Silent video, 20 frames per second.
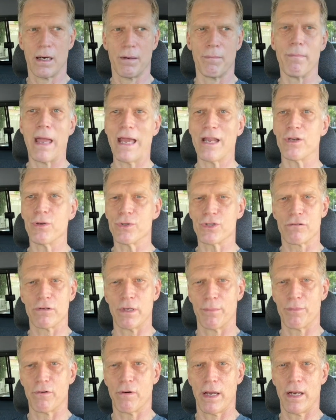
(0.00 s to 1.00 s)

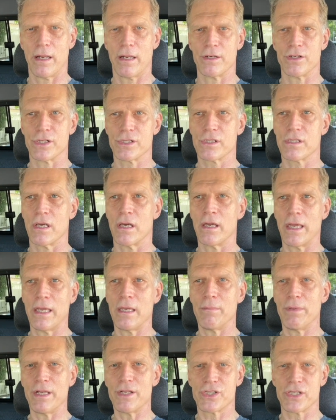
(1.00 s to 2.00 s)
manuscript writing, just the
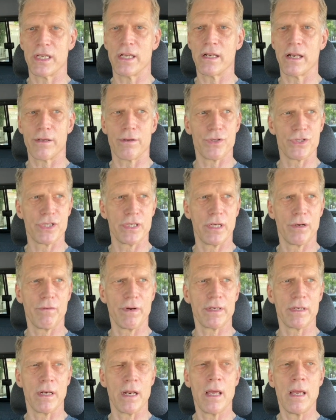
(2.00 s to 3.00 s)
ABC like you see it
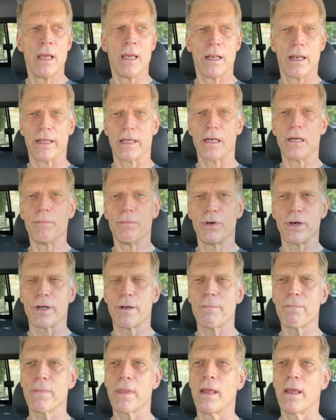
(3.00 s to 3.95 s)
written, like in a book.